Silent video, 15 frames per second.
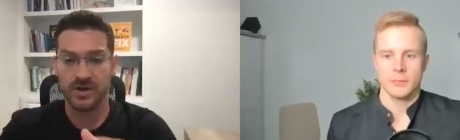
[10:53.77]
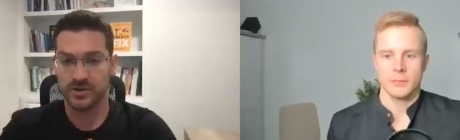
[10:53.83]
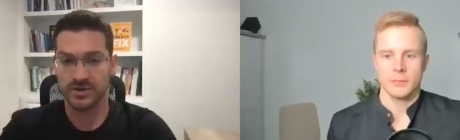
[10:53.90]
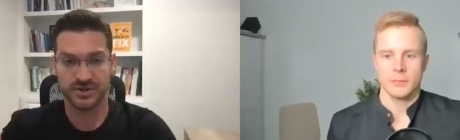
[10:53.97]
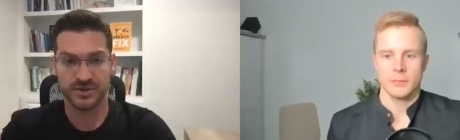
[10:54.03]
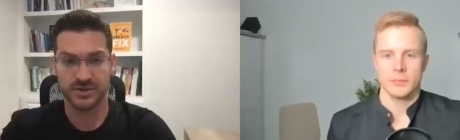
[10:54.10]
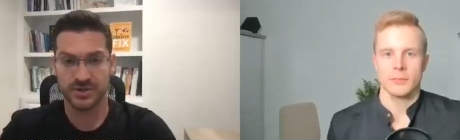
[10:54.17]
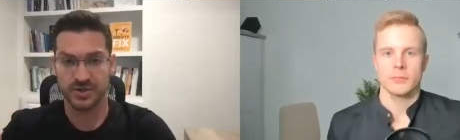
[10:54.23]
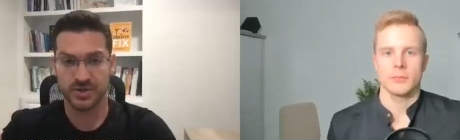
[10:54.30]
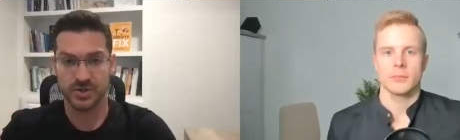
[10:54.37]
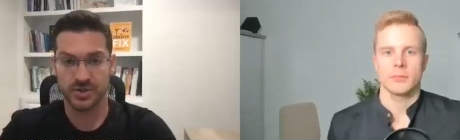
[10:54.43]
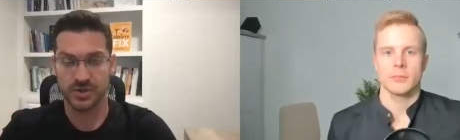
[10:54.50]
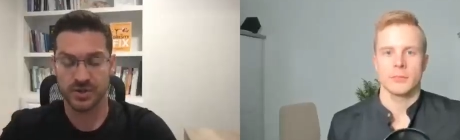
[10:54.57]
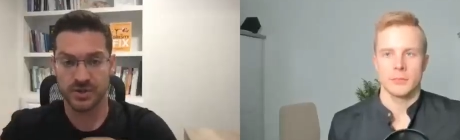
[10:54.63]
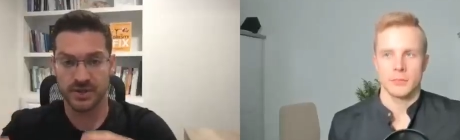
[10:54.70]
Speaker 1: crystalline
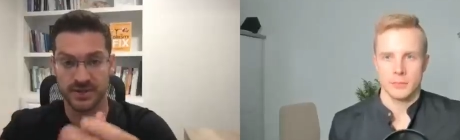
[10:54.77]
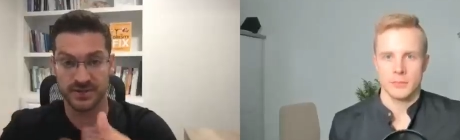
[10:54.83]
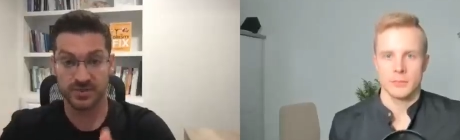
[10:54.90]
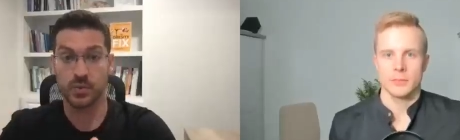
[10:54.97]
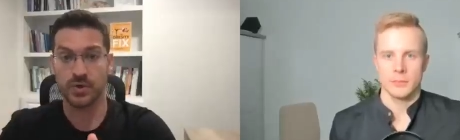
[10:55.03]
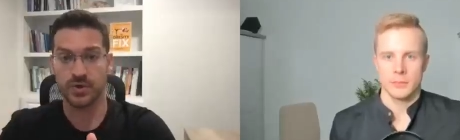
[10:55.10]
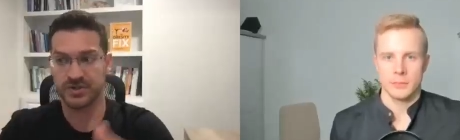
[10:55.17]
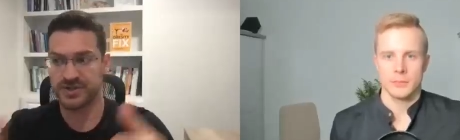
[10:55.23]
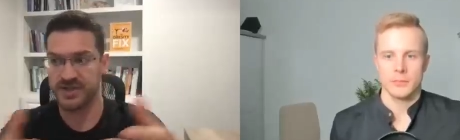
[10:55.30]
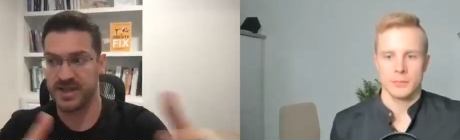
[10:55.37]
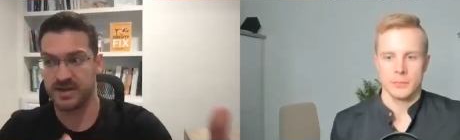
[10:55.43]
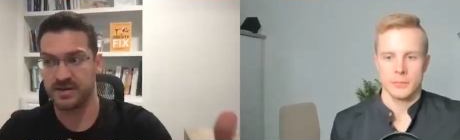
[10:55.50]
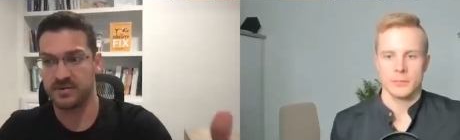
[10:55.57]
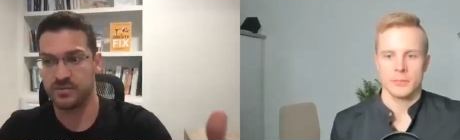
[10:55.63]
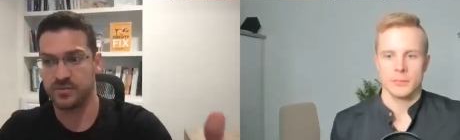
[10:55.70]
sugar is worse
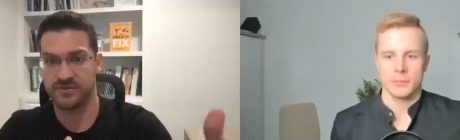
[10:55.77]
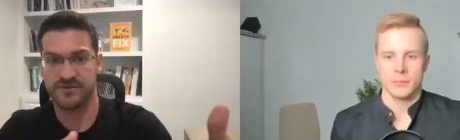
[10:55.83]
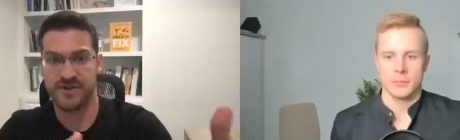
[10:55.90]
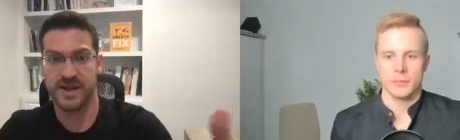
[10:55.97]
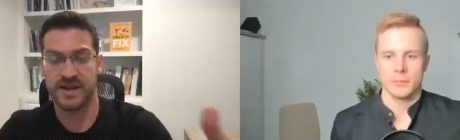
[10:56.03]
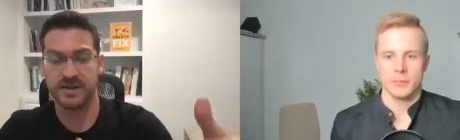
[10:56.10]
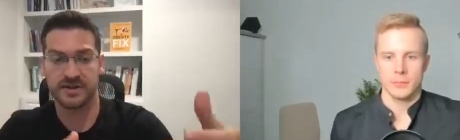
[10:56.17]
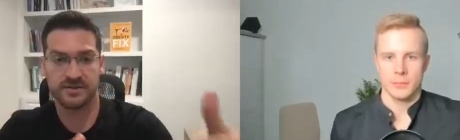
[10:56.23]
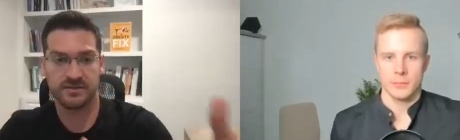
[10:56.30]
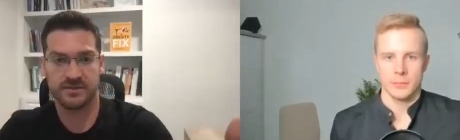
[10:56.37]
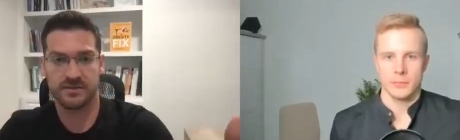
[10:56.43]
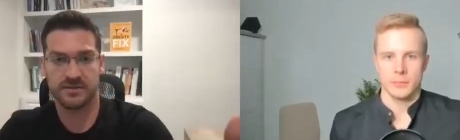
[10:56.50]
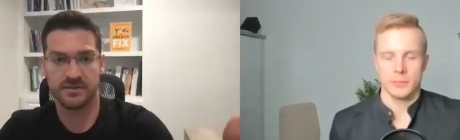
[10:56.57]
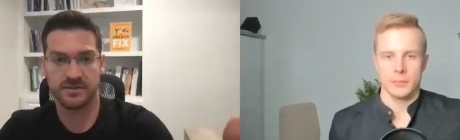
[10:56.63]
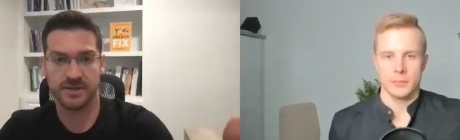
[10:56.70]
than refined
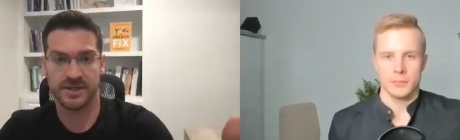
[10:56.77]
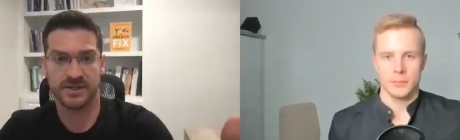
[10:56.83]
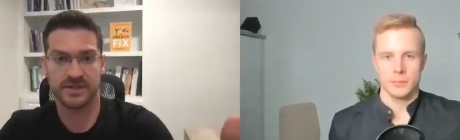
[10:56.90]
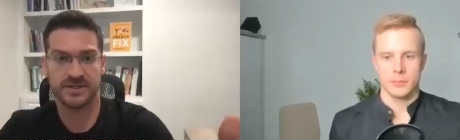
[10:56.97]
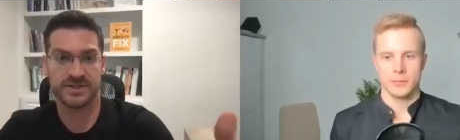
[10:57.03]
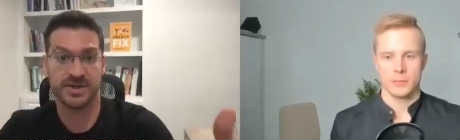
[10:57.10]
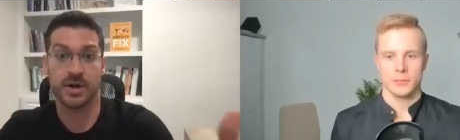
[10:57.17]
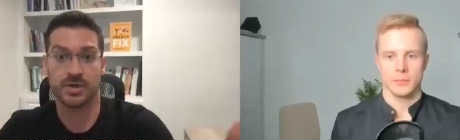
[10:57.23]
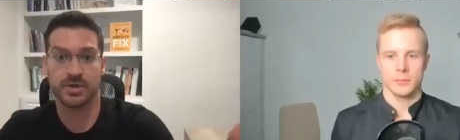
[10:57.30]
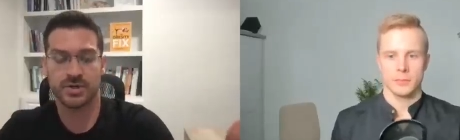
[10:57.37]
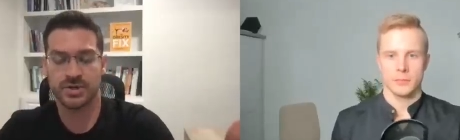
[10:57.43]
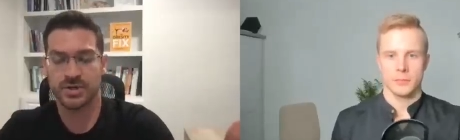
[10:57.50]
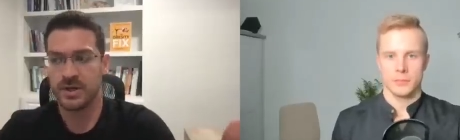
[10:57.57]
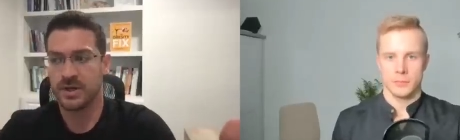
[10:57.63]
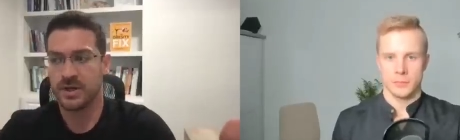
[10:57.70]
like
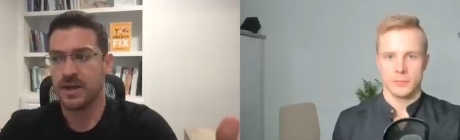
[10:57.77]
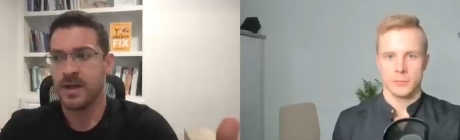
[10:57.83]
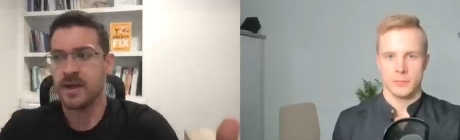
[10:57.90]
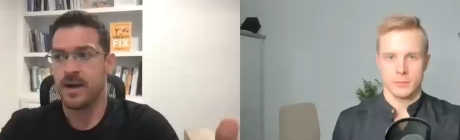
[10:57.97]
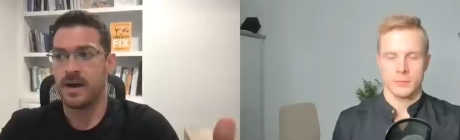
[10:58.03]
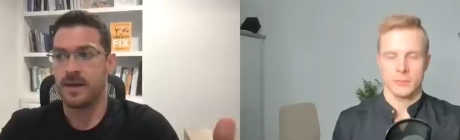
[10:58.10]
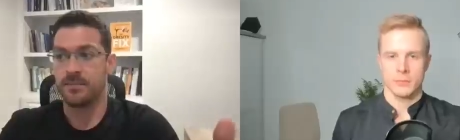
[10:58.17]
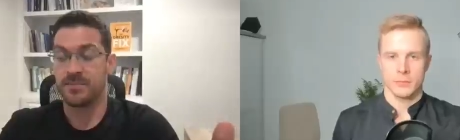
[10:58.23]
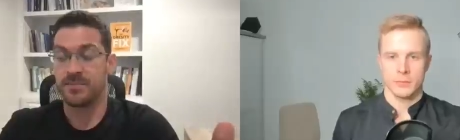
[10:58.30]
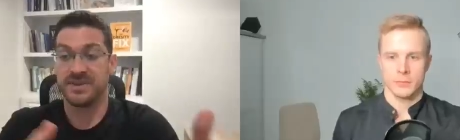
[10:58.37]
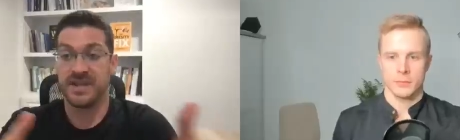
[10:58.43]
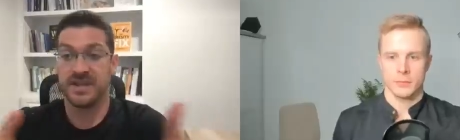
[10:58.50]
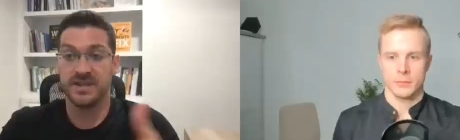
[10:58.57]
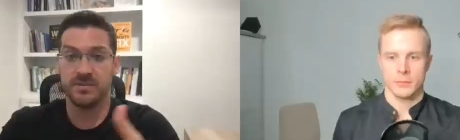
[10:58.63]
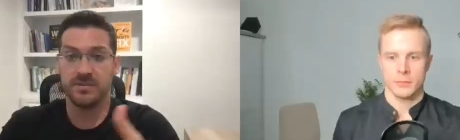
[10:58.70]
starch um, but
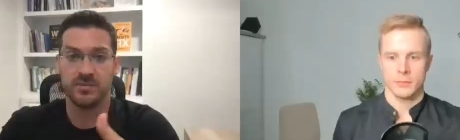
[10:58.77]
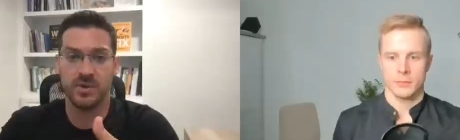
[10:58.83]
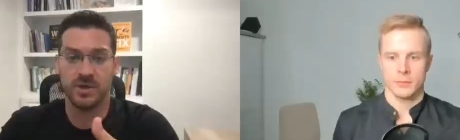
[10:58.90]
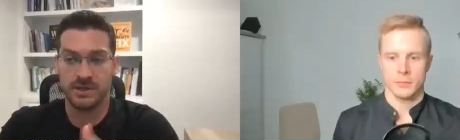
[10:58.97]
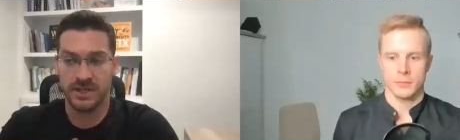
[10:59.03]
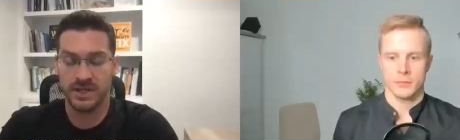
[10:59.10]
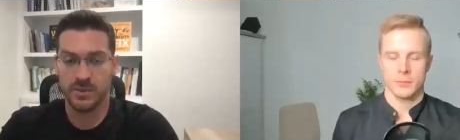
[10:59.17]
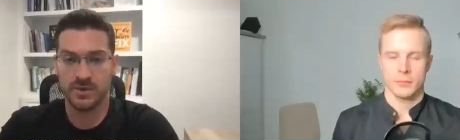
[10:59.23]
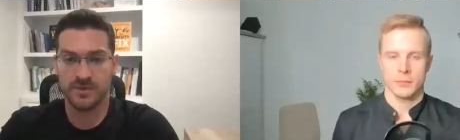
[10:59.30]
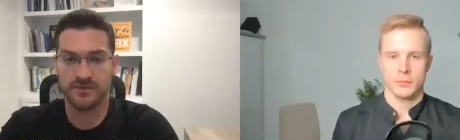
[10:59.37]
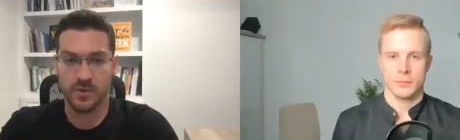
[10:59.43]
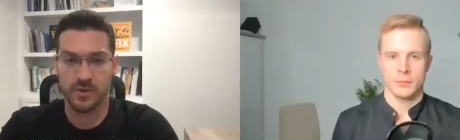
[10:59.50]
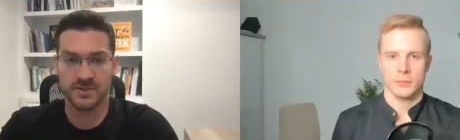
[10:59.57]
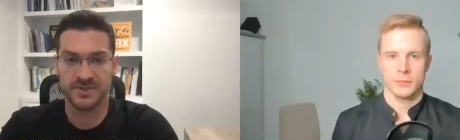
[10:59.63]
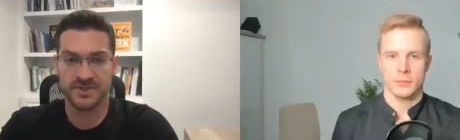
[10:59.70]
then a liquid
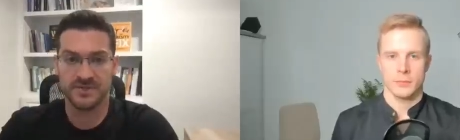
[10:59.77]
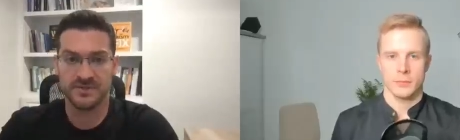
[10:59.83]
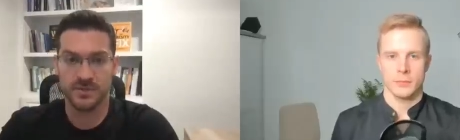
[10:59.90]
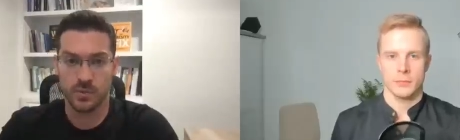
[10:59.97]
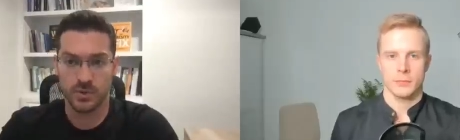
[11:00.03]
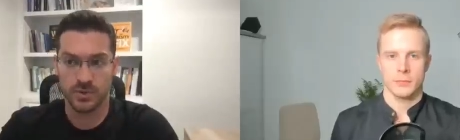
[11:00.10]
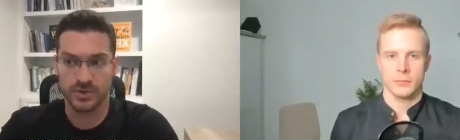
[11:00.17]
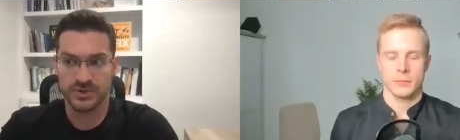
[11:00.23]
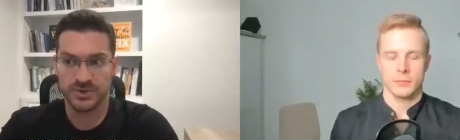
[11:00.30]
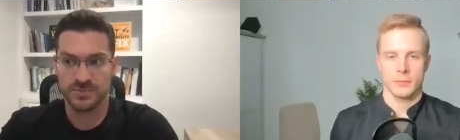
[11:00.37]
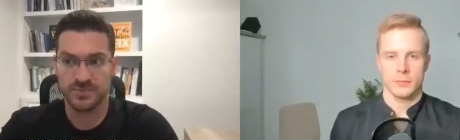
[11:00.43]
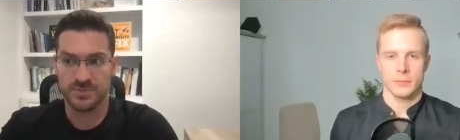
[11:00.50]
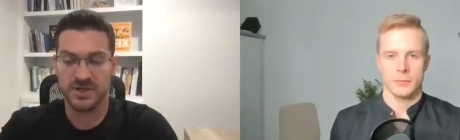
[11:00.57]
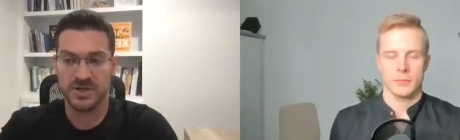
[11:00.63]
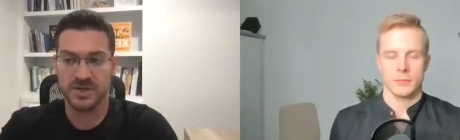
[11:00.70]
form is even worse
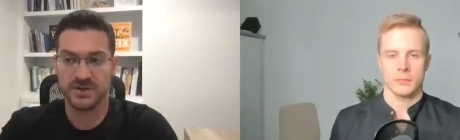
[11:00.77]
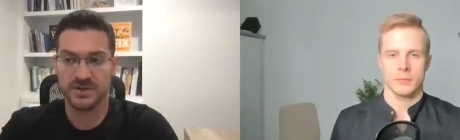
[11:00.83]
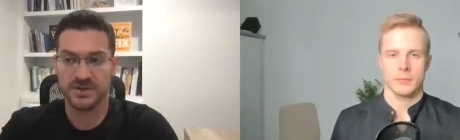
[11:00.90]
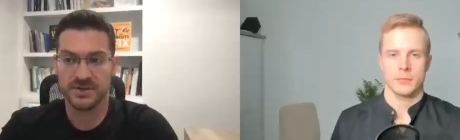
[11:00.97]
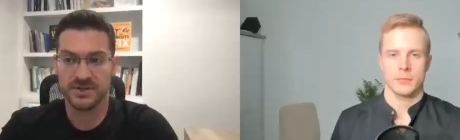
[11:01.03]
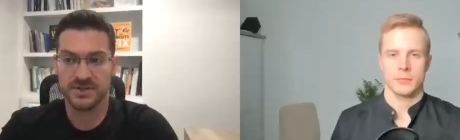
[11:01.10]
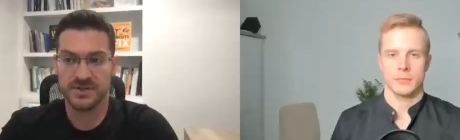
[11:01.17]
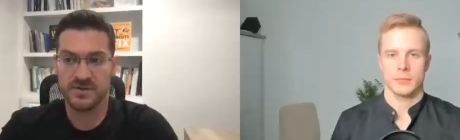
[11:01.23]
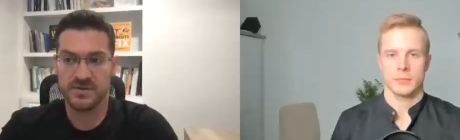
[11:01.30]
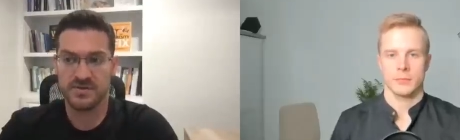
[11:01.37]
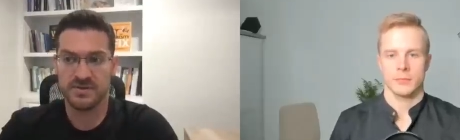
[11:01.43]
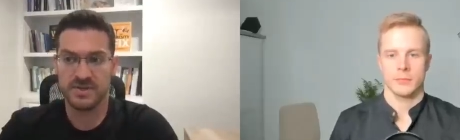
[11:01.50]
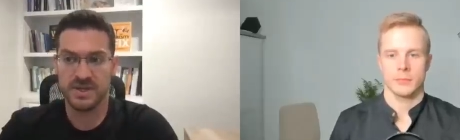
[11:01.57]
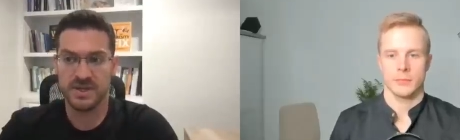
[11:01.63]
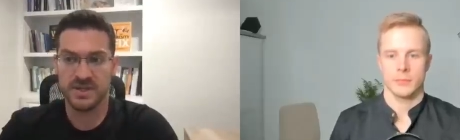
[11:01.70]
because
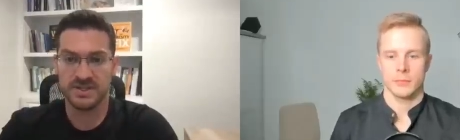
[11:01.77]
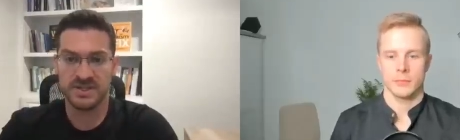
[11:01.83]
the